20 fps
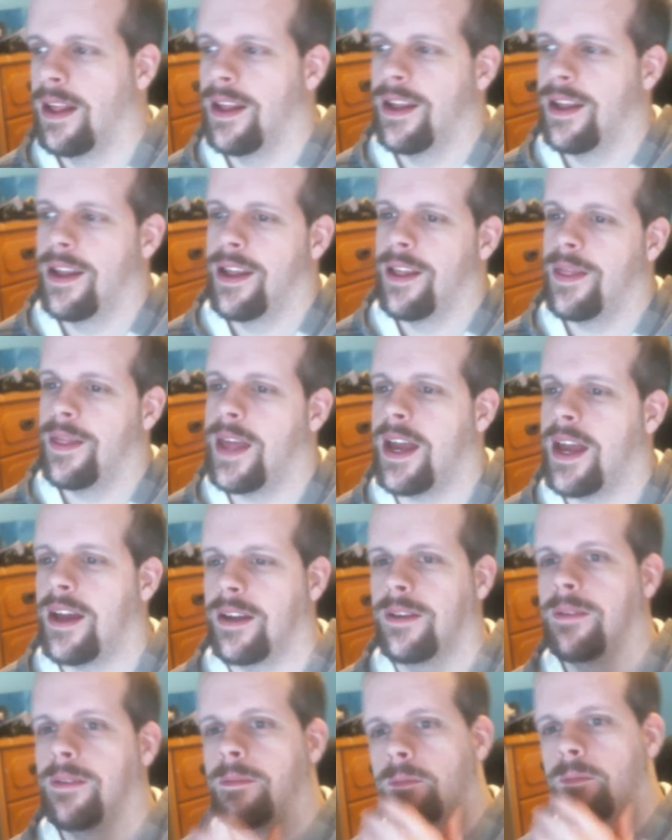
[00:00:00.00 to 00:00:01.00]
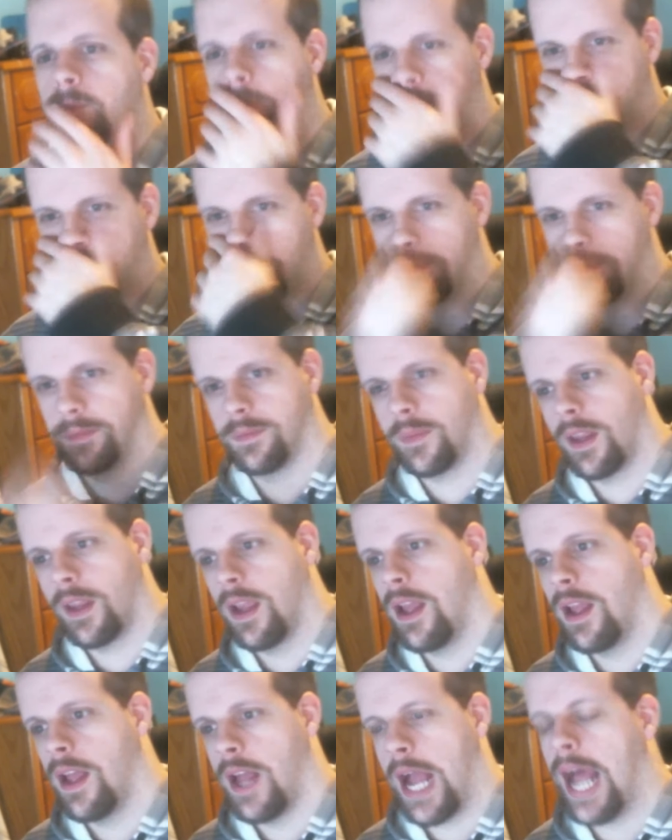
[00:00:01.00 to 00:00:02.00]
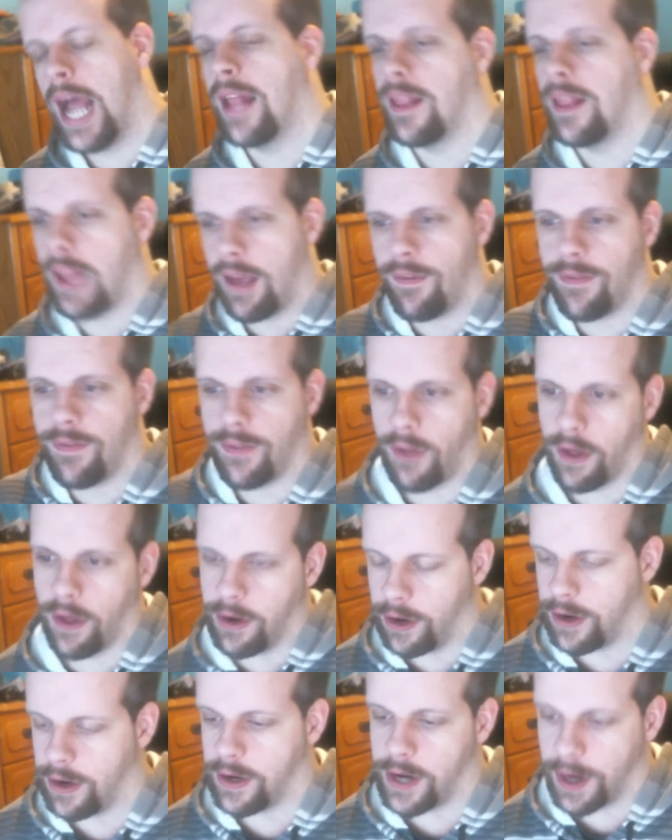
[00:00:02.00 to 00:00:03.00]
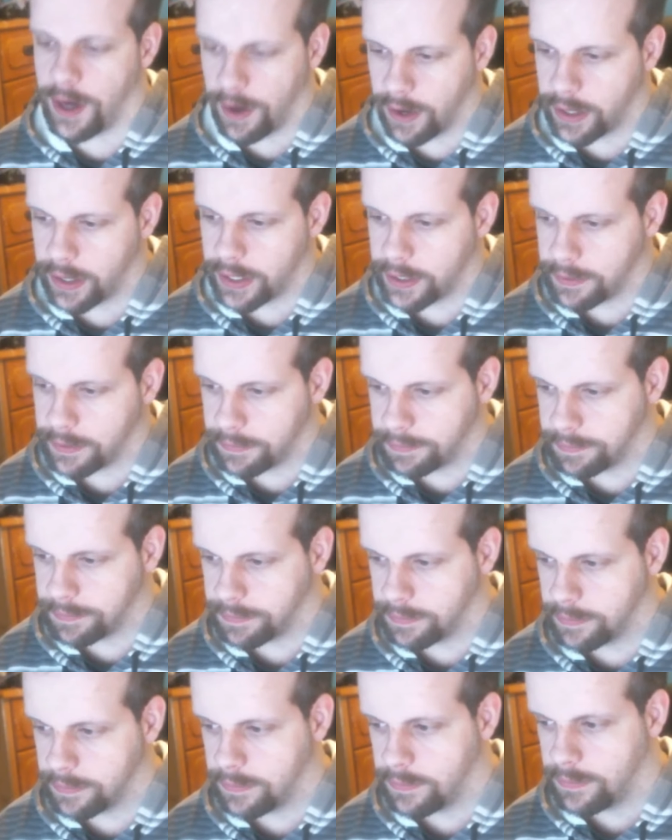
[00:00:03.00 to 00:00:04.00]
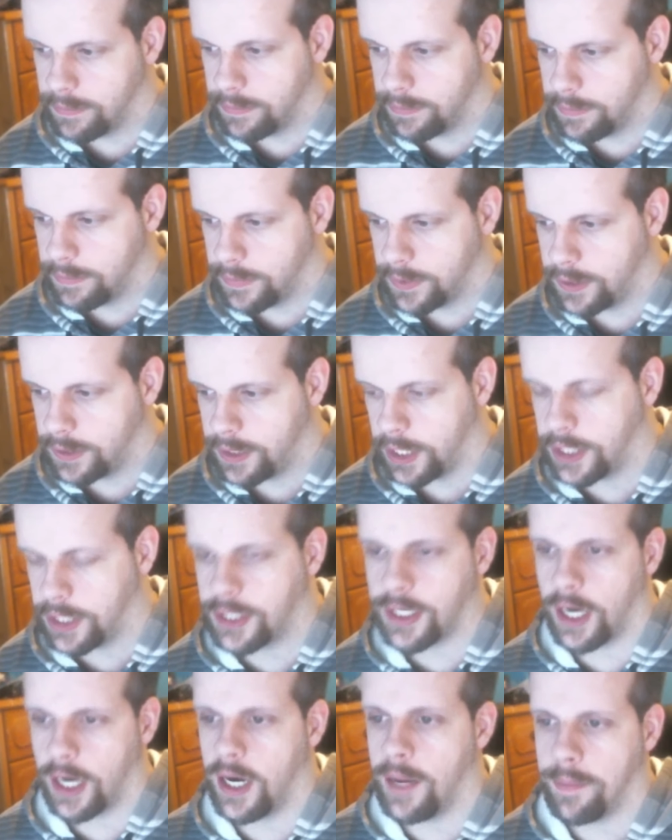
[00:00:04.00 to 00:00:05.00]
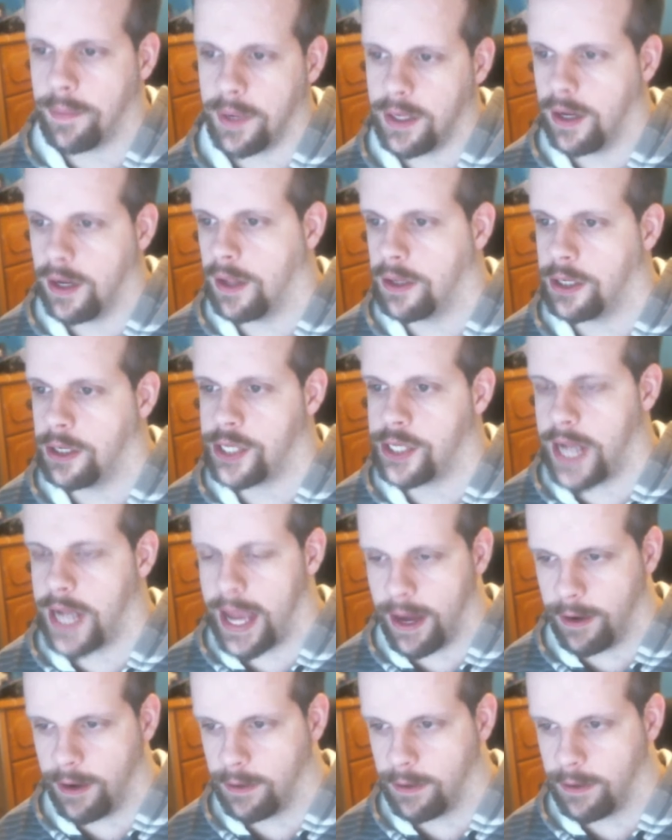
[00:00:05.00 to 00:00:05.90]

Then I left Thunder and Eric to start up another channel.